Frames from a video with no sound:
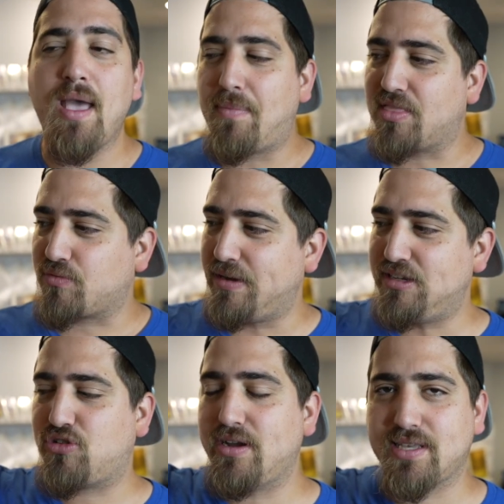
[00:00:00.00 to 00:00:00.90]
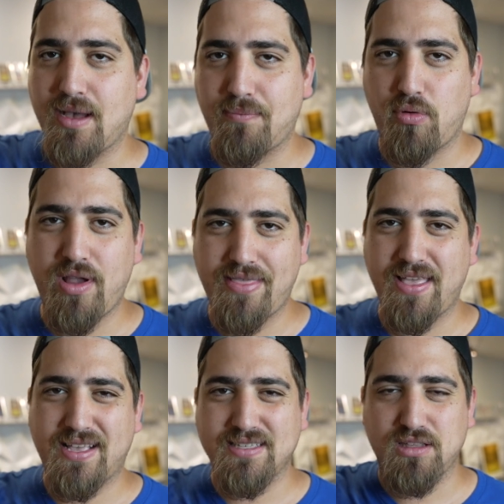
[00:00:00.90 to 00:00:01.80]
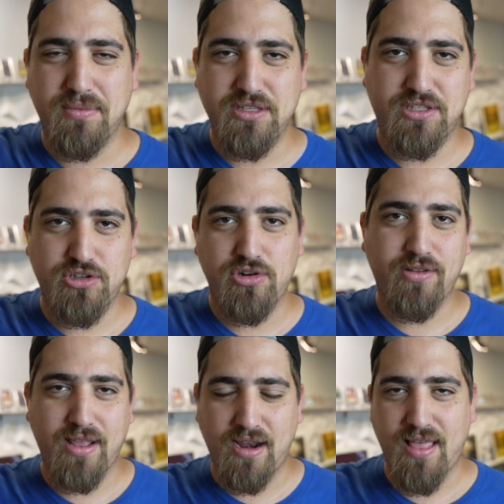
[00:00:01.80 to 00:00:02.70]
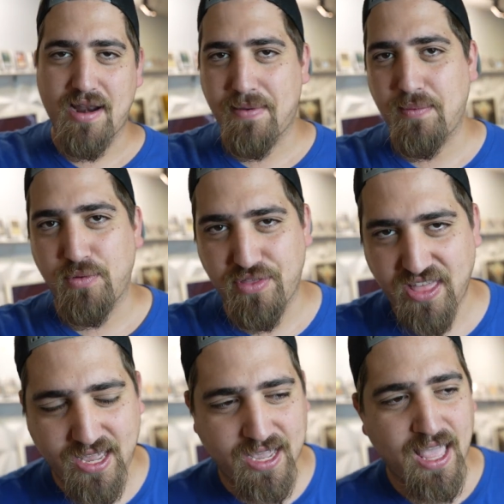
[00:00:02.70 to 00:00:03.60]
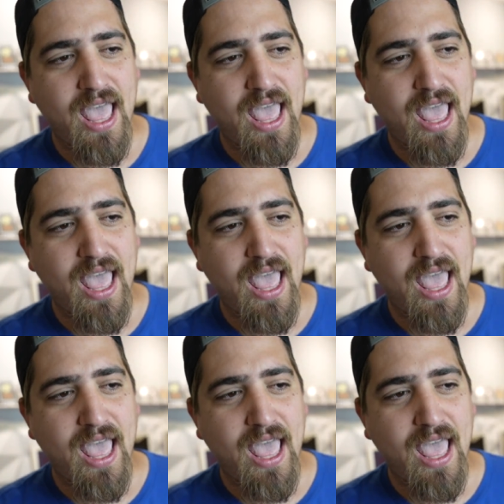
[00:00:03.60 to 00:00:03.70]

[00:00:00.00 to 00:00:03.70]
but the retrace up point I think is a little bit sooner than a lot of people think.